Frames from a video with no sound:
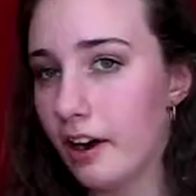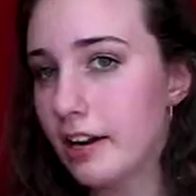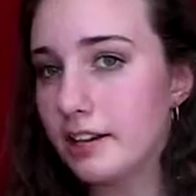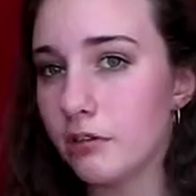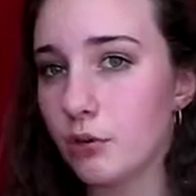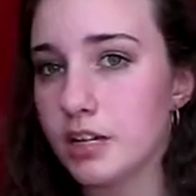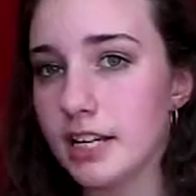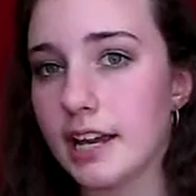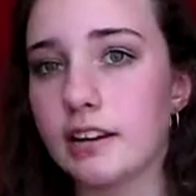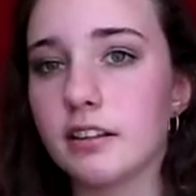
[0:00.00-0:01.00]
idea of what
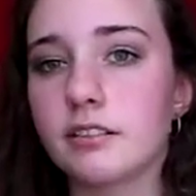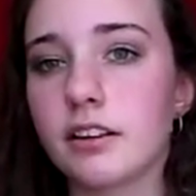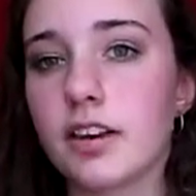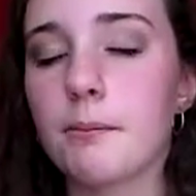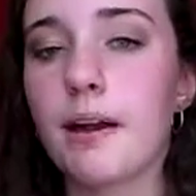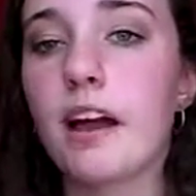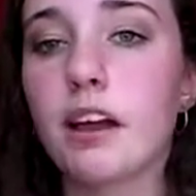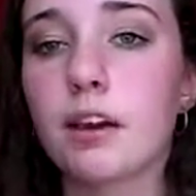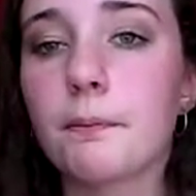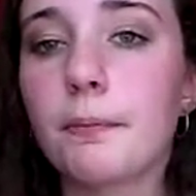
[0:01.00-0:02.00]
day it is looking
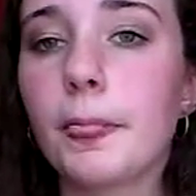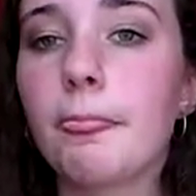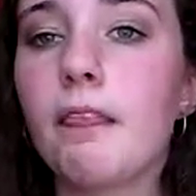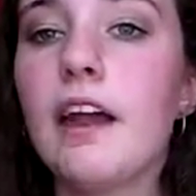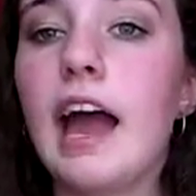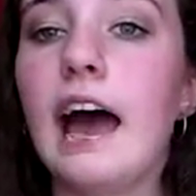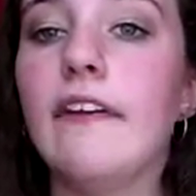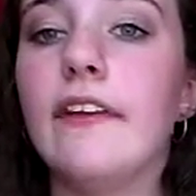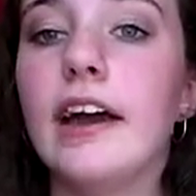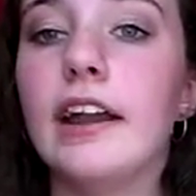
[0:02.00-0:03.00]
back.
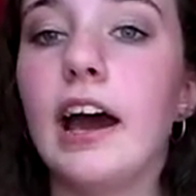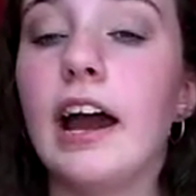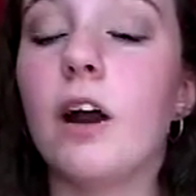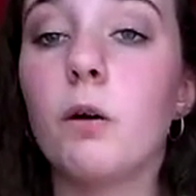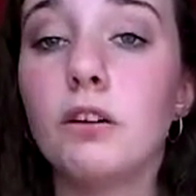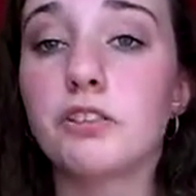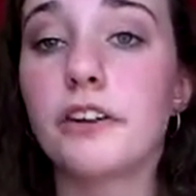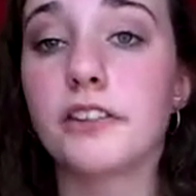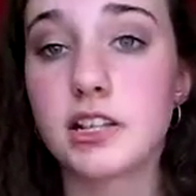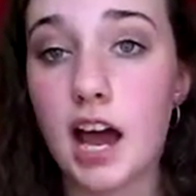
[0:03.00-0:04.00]
And then I always
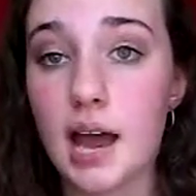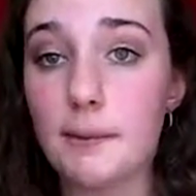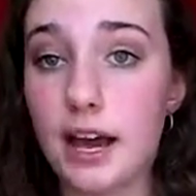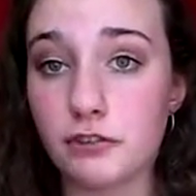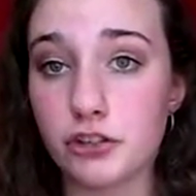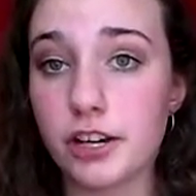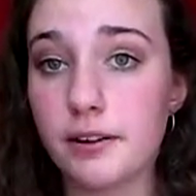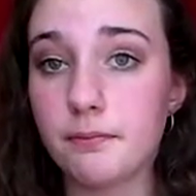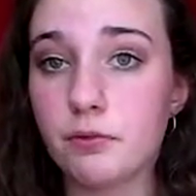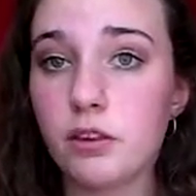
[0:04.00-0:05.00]
write the time after
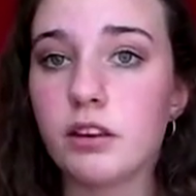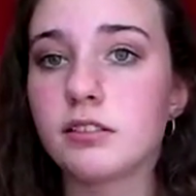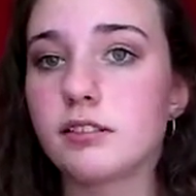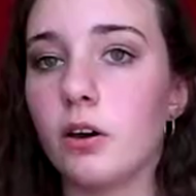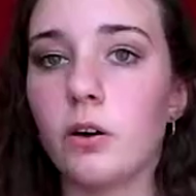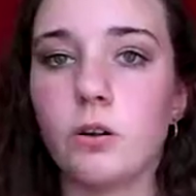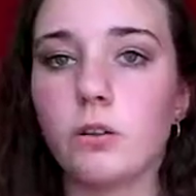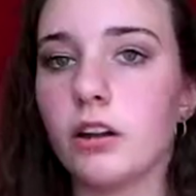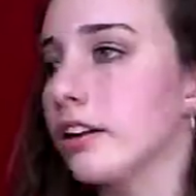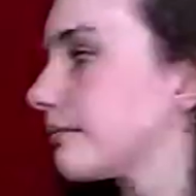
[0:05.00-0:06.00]
it. So
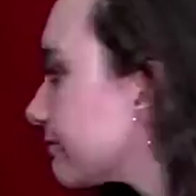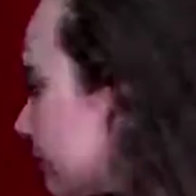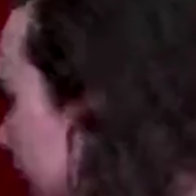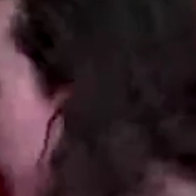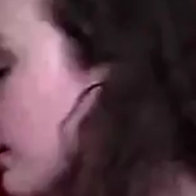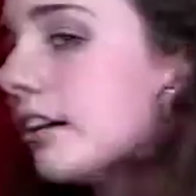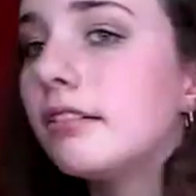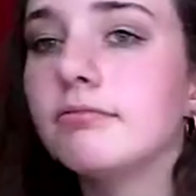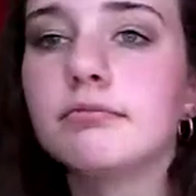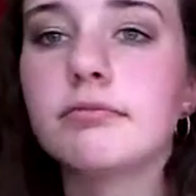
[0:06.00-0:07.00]
like, I